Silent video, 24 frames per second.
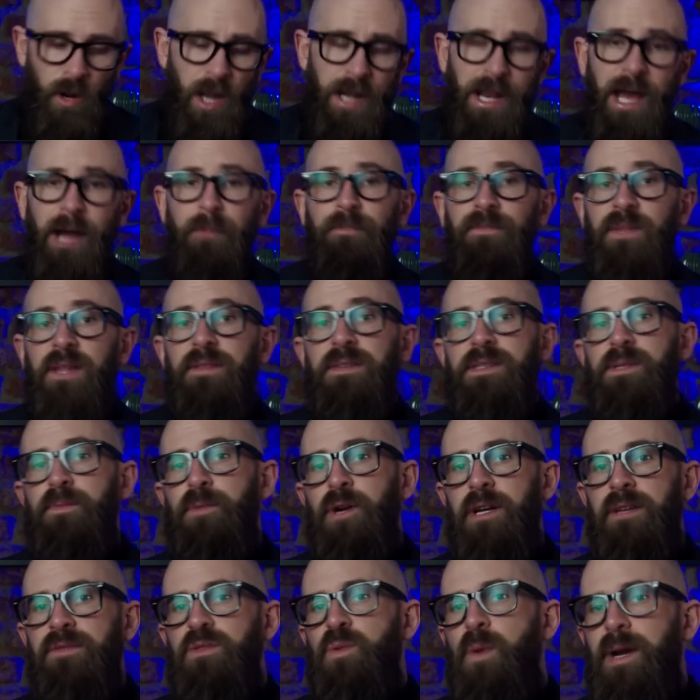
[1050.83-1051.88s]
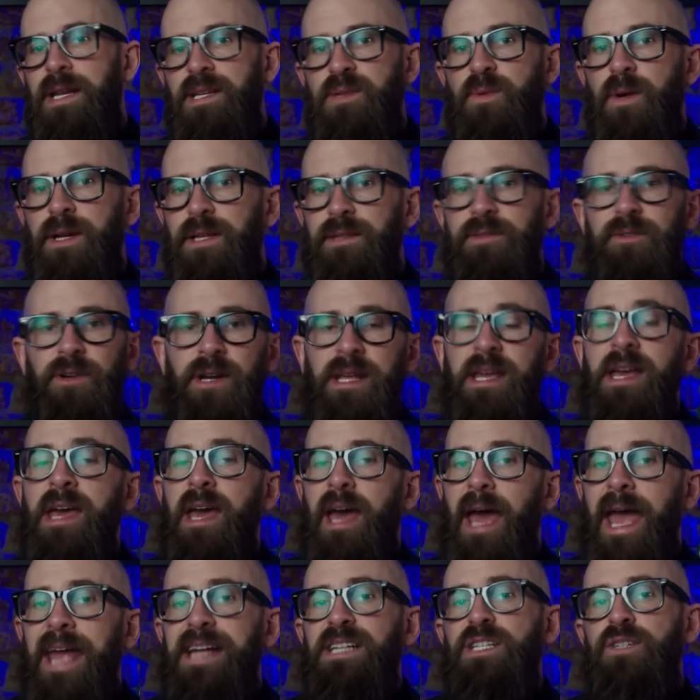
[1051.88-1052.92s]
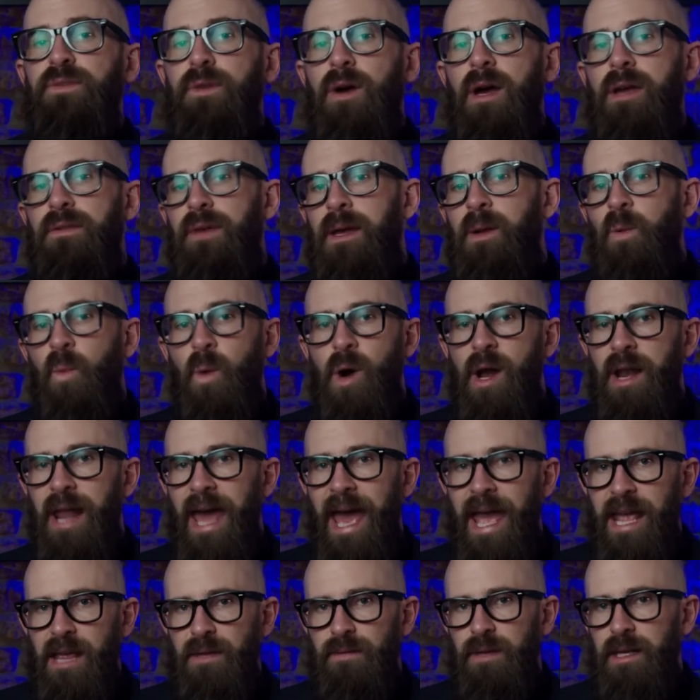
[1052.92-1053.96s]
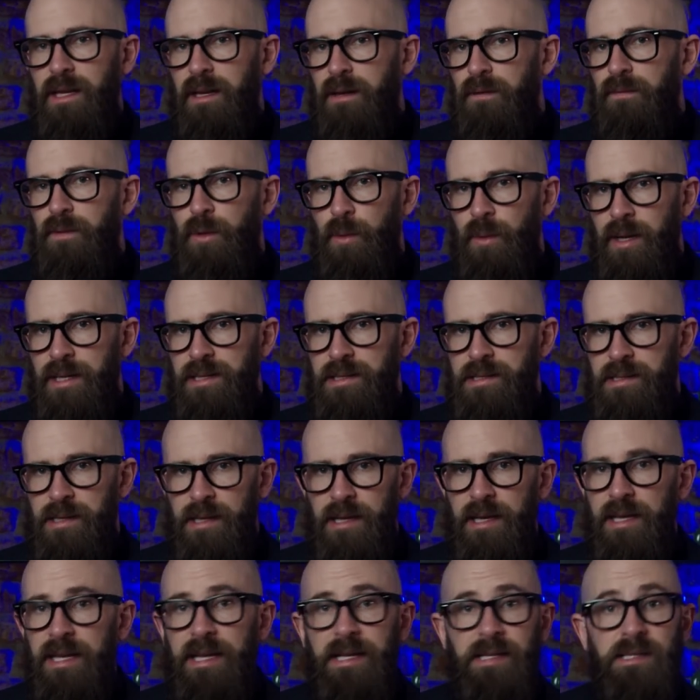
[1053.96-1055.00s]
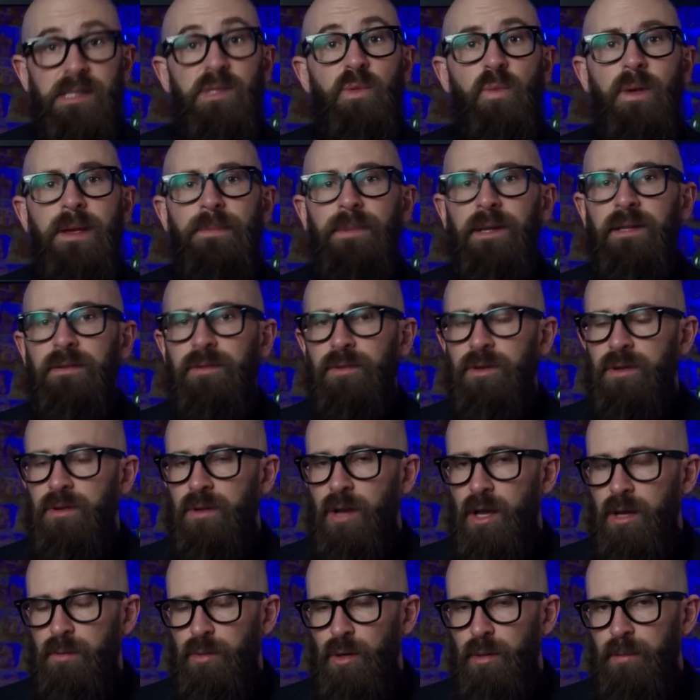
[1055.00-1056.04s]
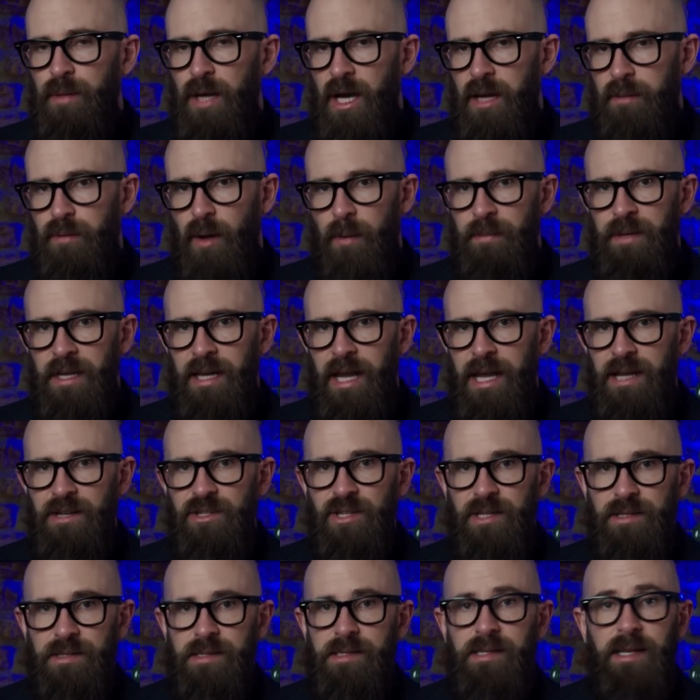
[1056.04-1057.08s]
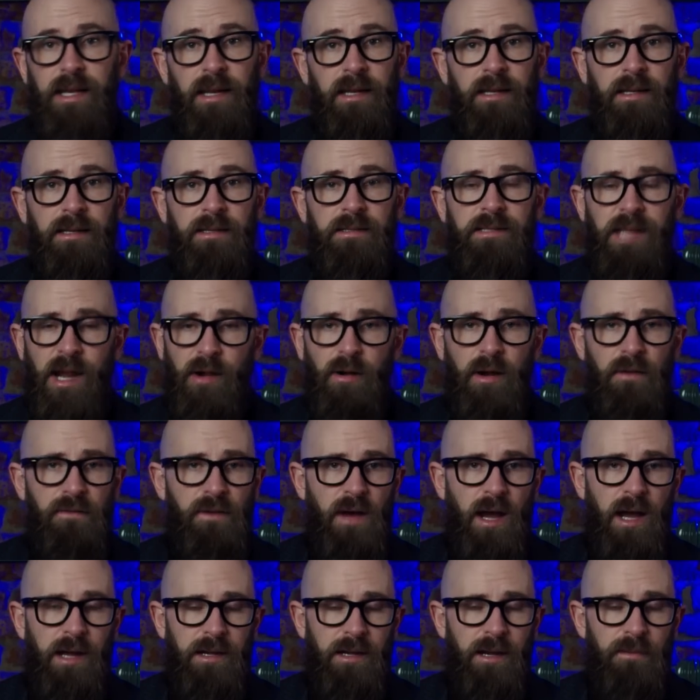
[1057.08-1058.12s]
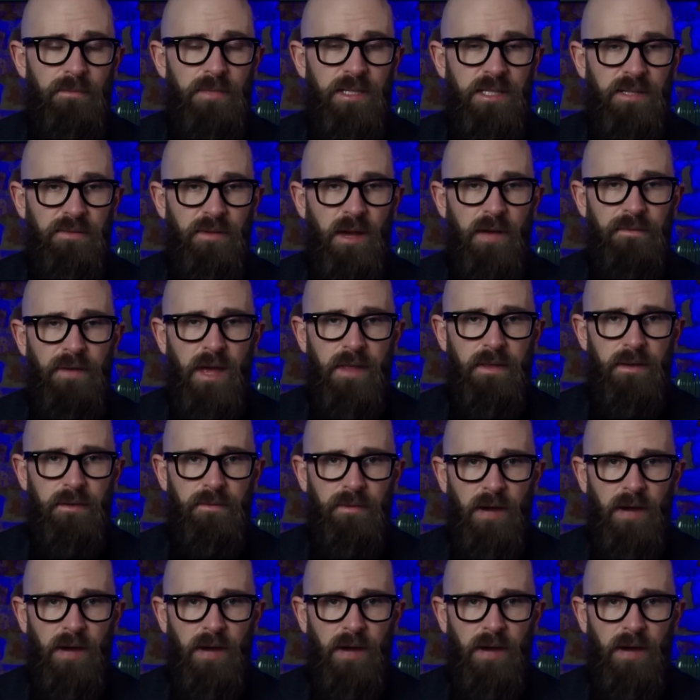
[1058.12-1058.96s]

Right now, in the spring of 2023, H5N1 avian influenza is sweeping through global bird populations, killing terrifying numbers of our feathered